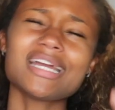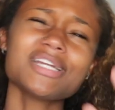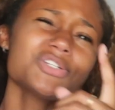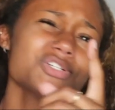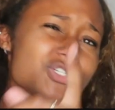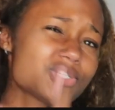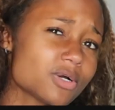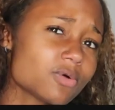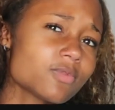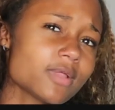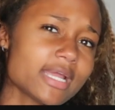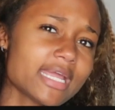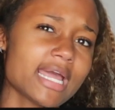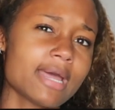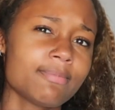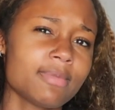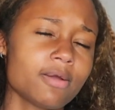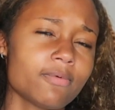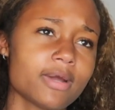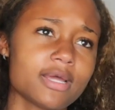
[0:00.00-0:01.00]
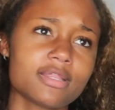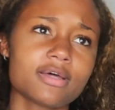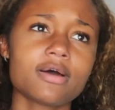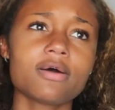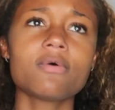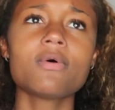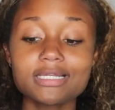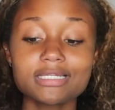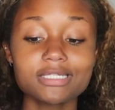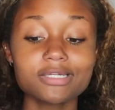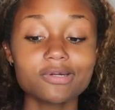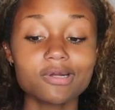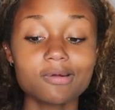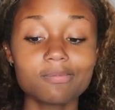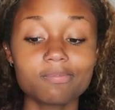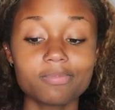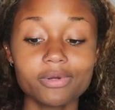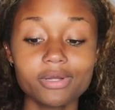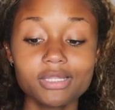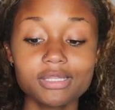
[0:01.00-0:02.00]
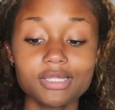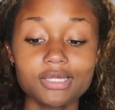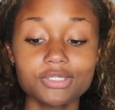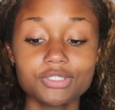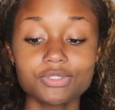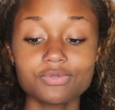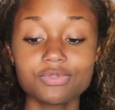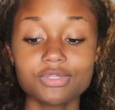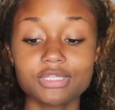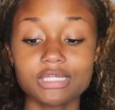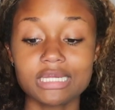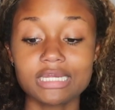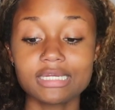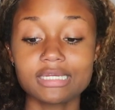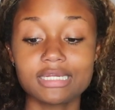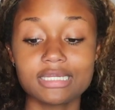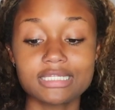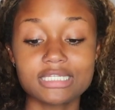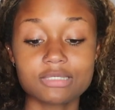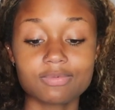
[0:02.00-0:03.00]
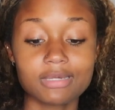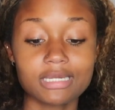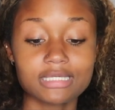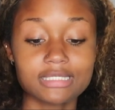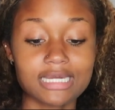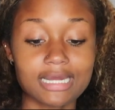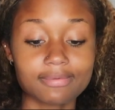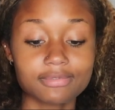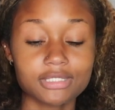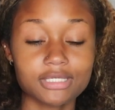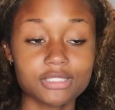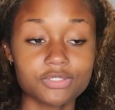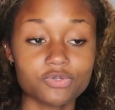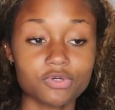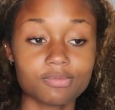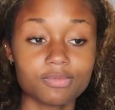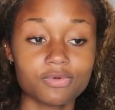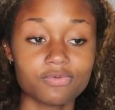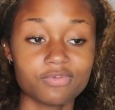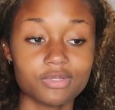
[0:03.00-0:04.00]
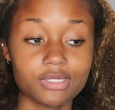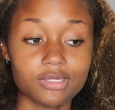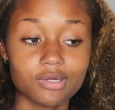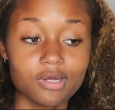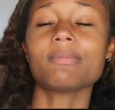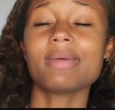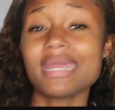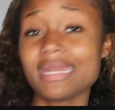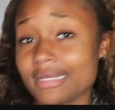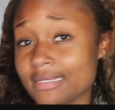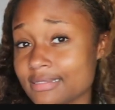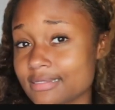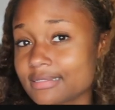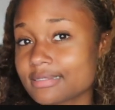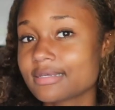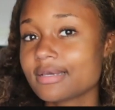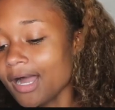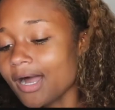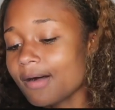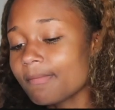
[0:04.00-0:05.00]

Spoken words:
I just don't like Hemingway though. Is there a book that you think needs to be adapted into a movie? The Maidens.